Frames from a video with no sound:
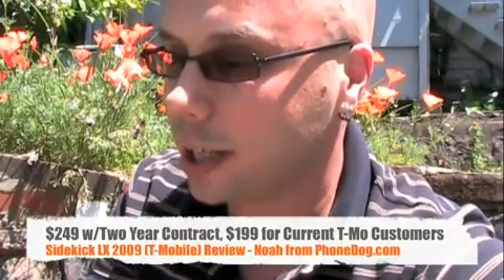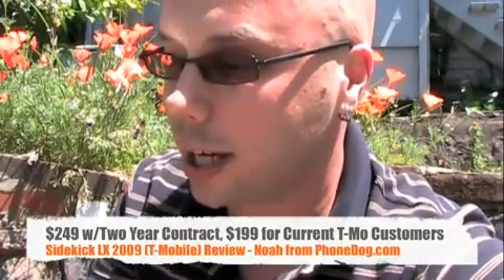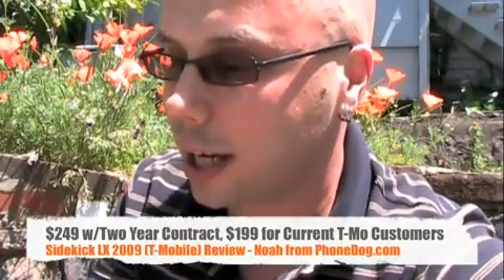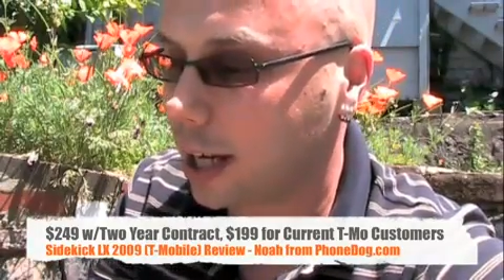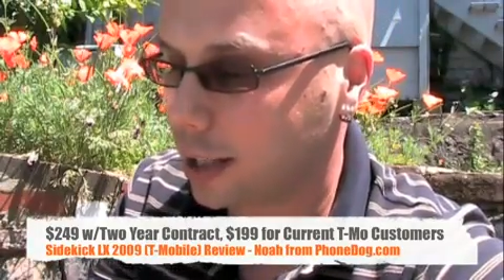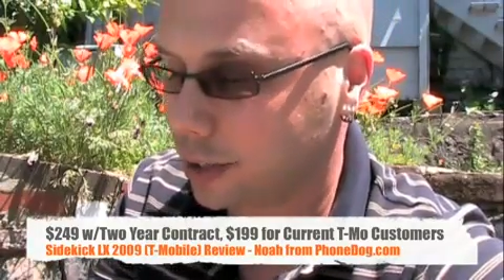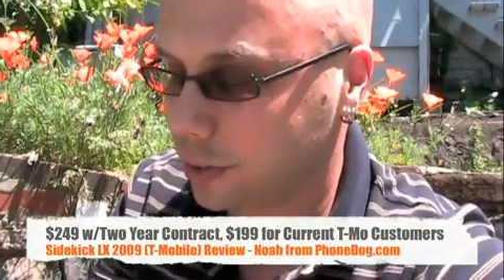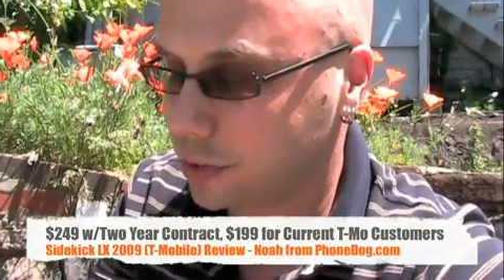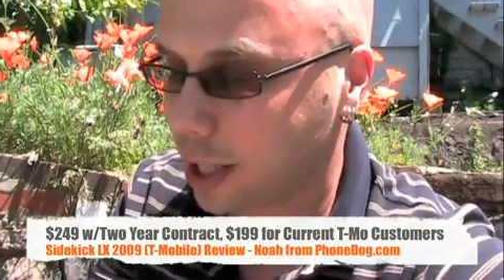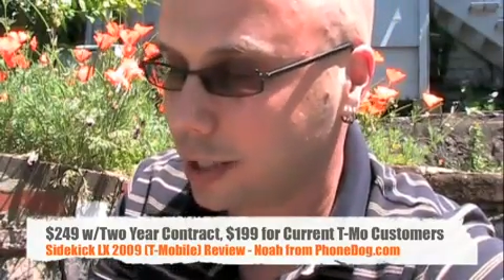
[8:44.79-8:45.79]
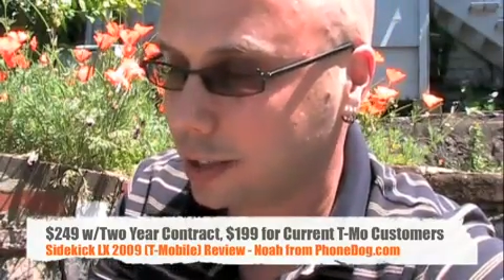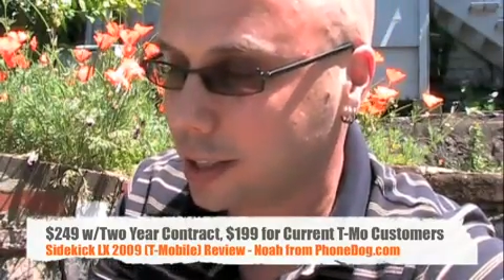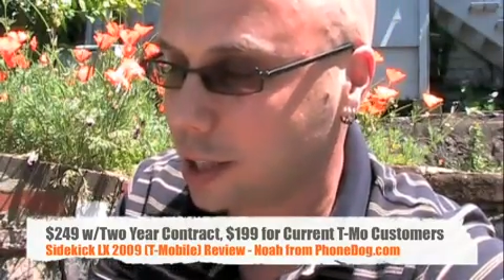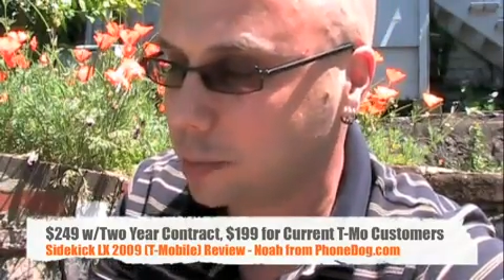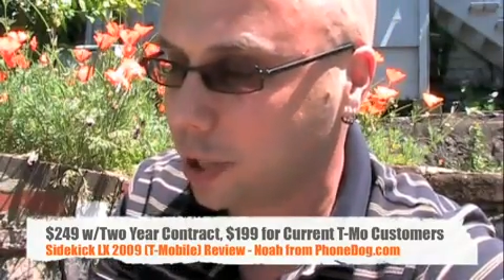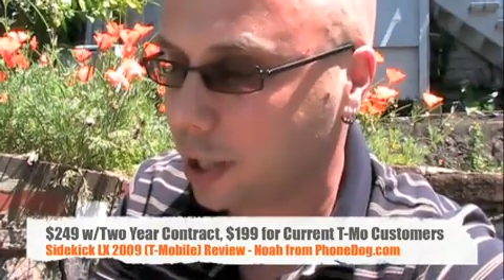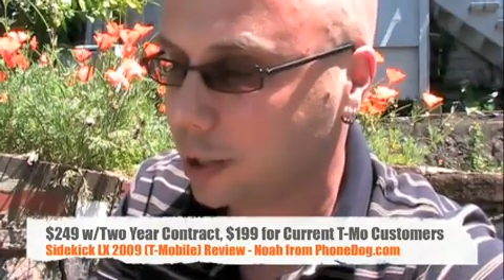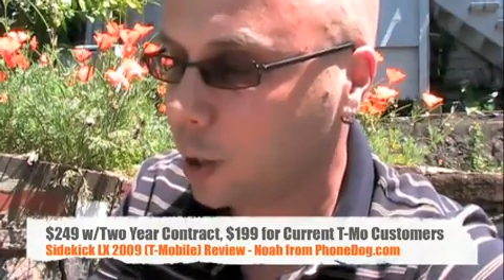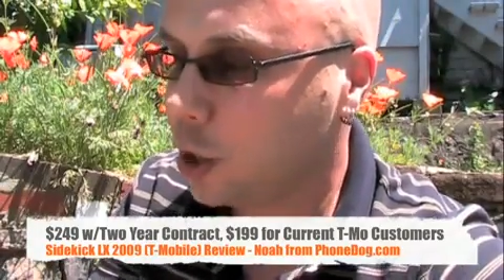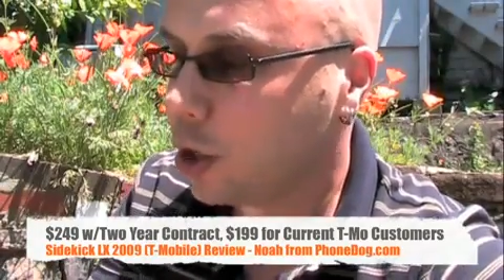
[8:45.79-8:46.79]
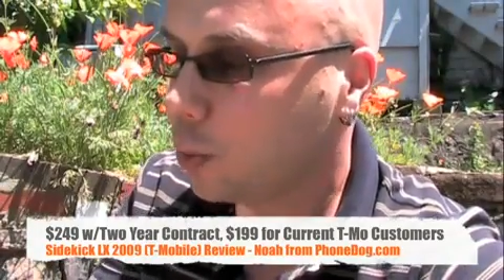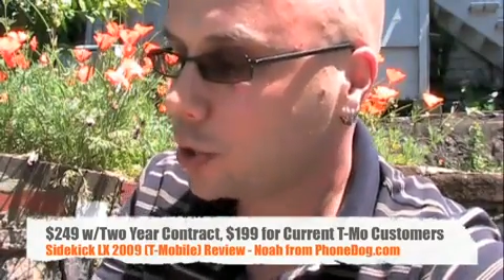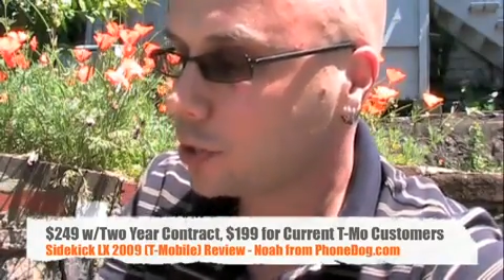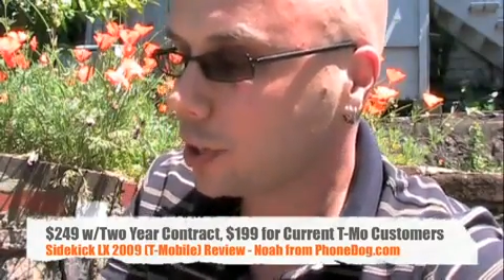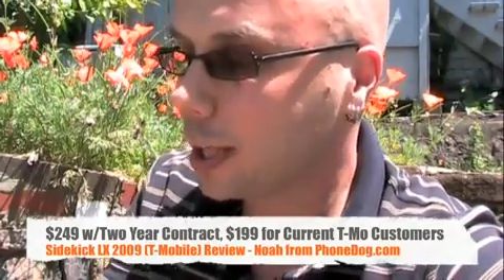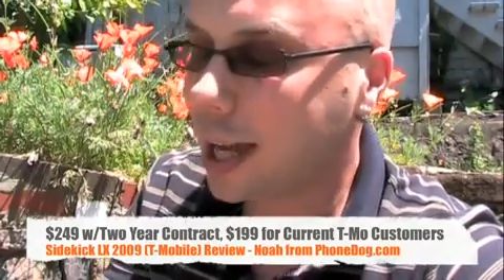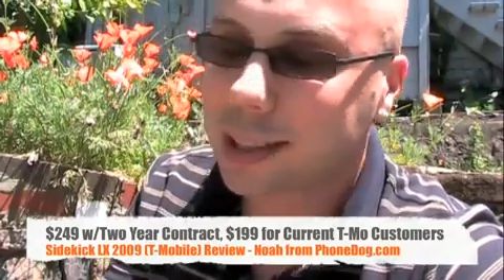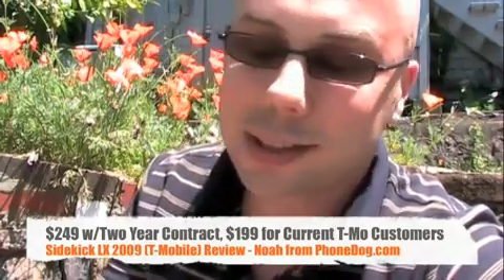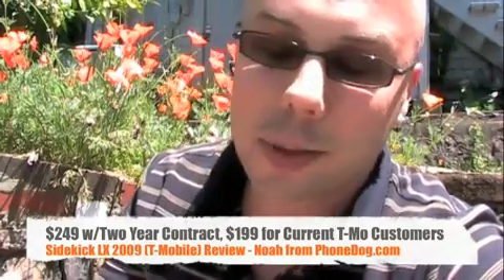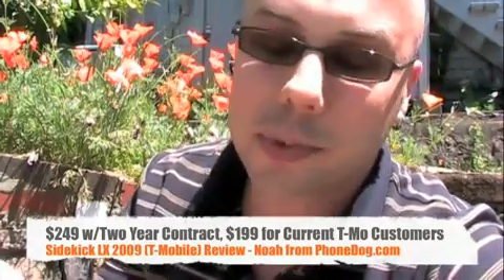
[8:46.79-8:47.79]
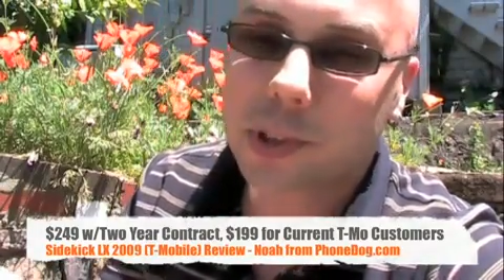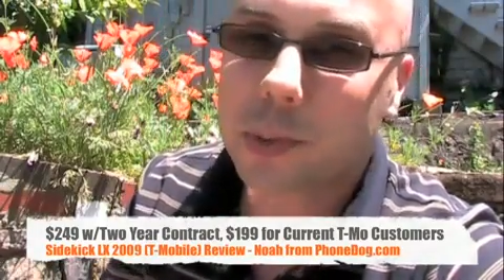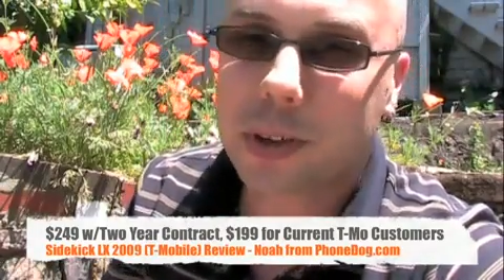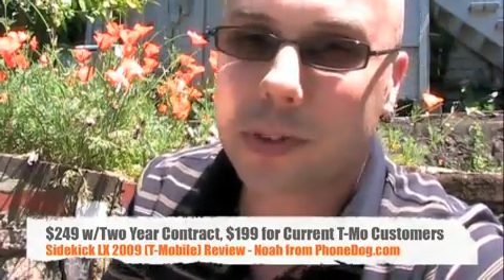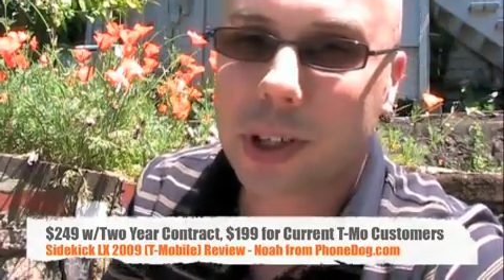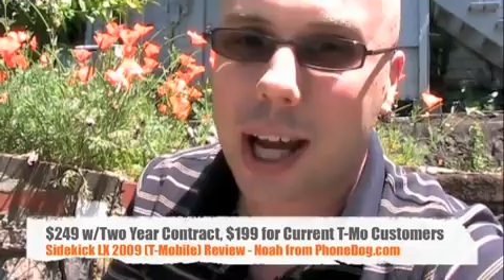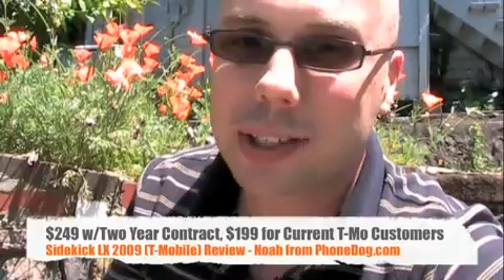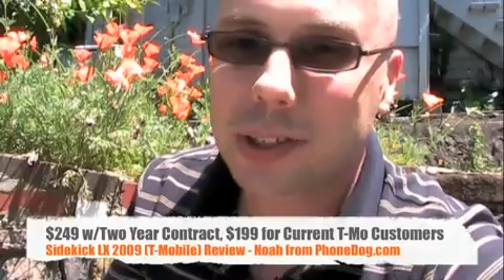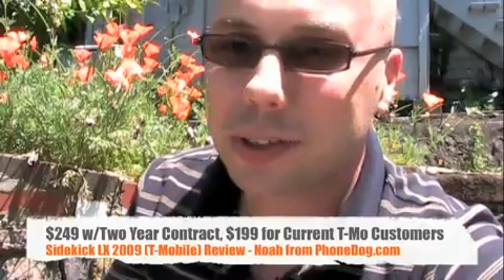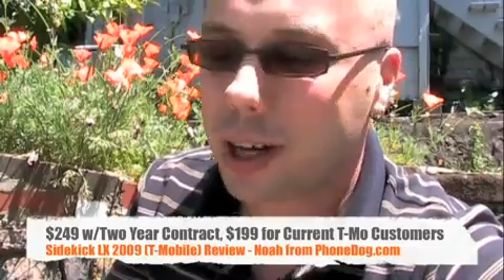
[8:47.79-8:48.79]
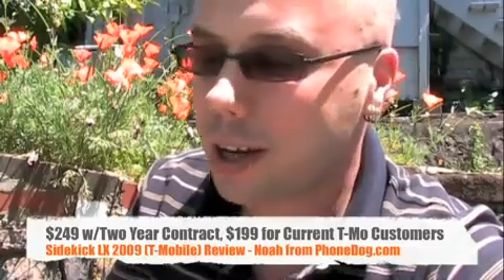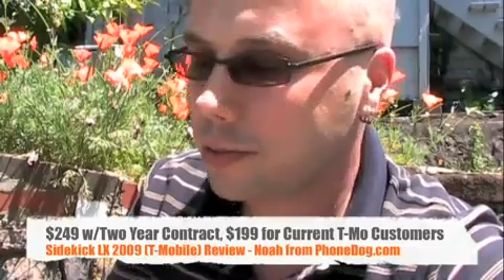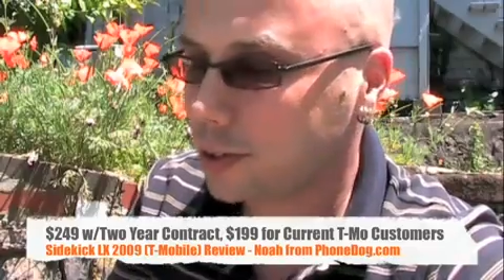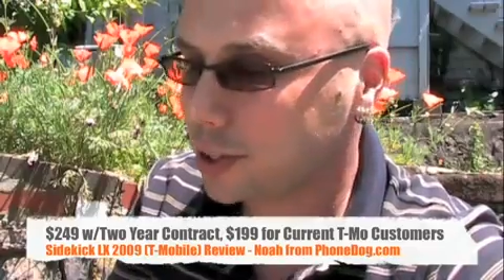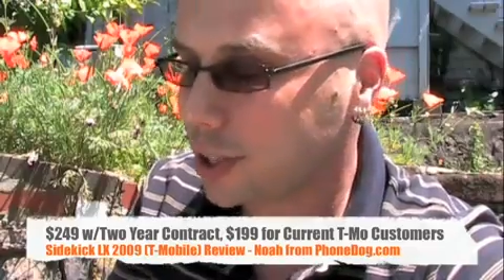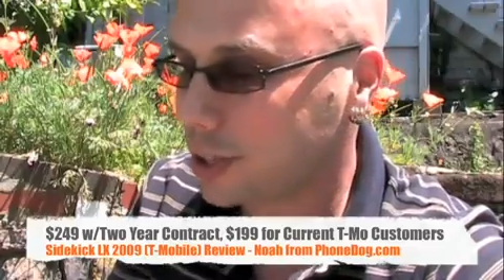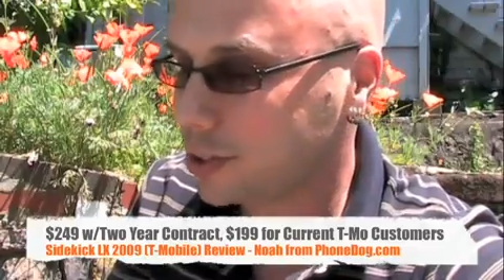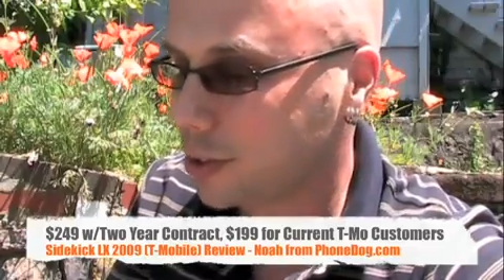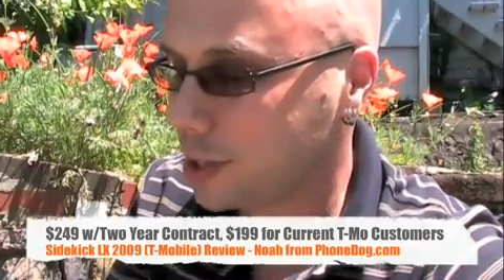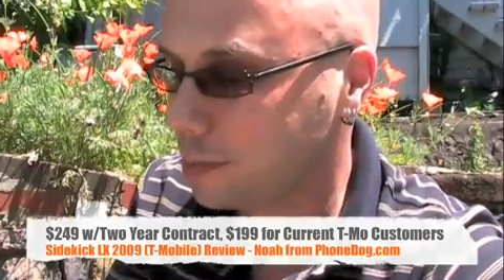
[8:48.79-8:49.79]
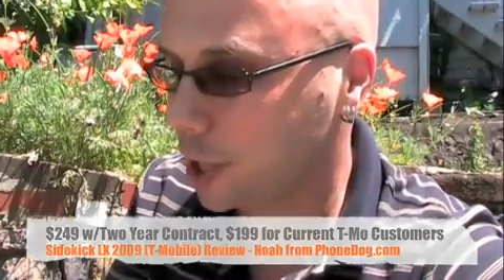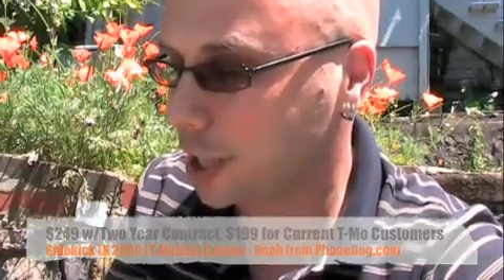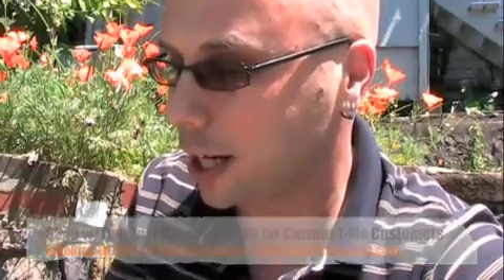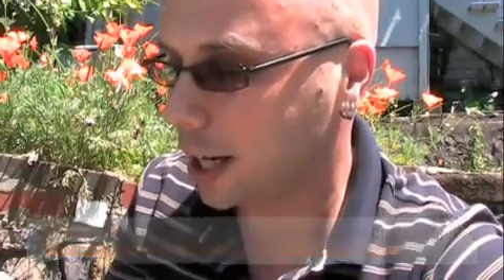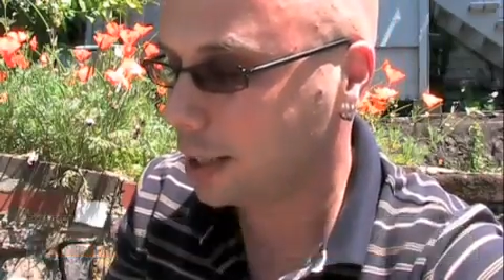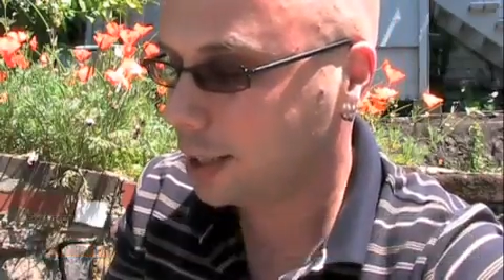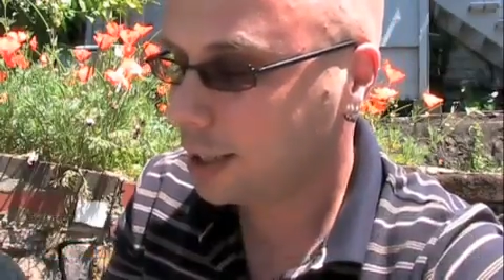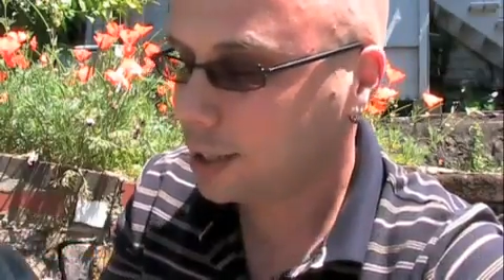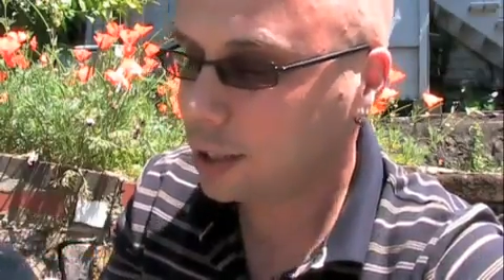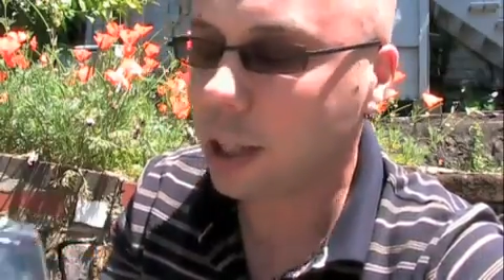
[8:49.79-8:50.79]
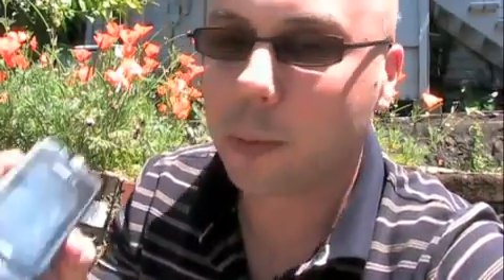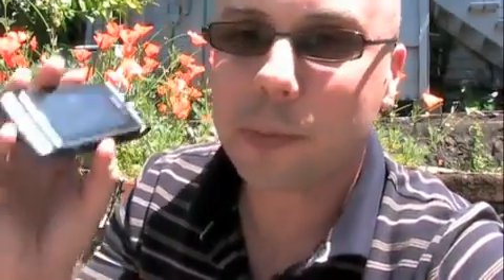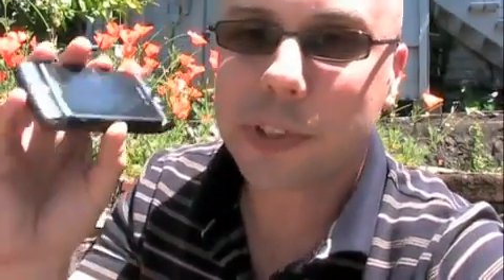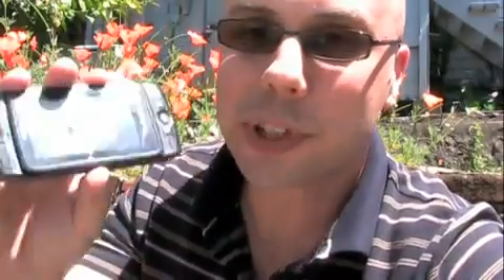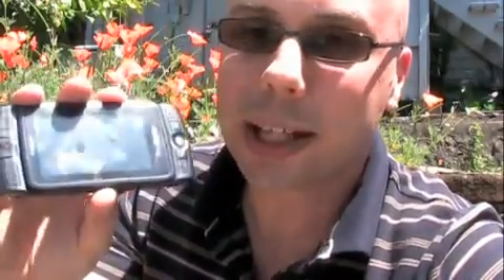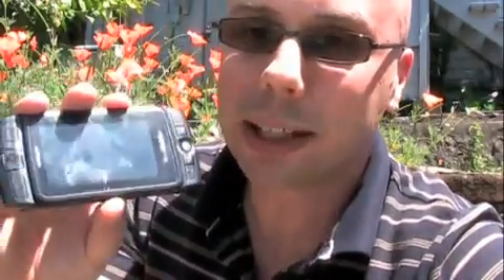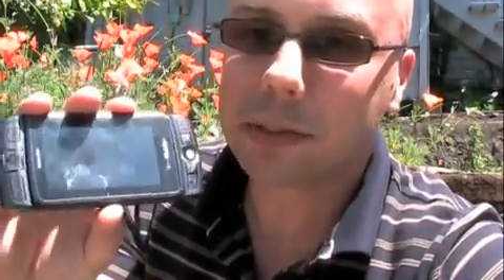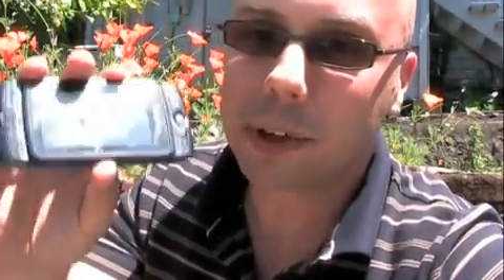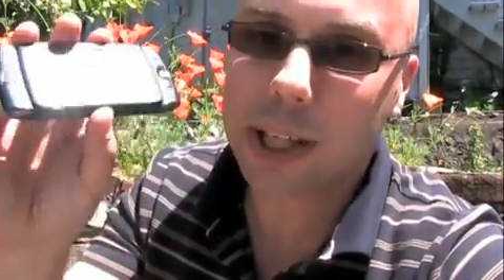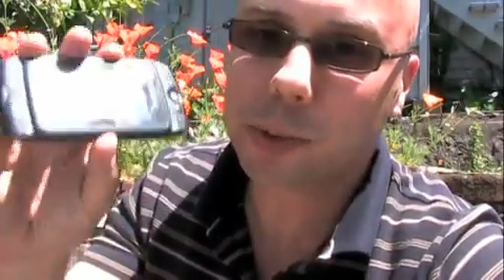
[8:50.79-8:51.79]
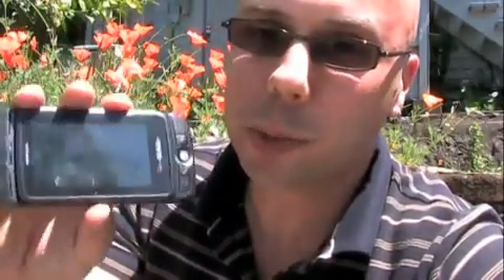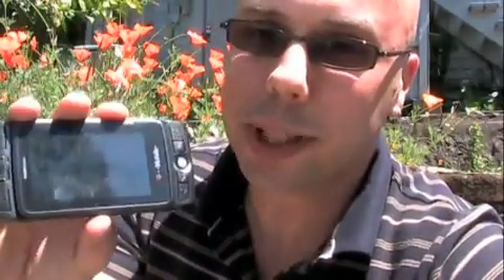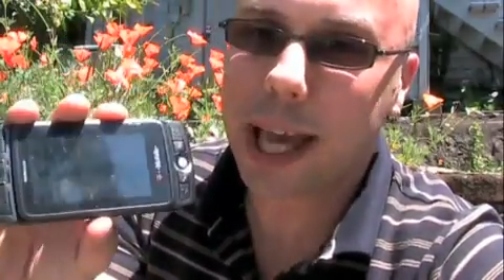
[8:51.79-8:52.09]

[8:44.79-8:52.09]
you know, Sidekick data plan, which is a lot. That's up in smartphone, iPhone territory, but you know, Sidekick fans will be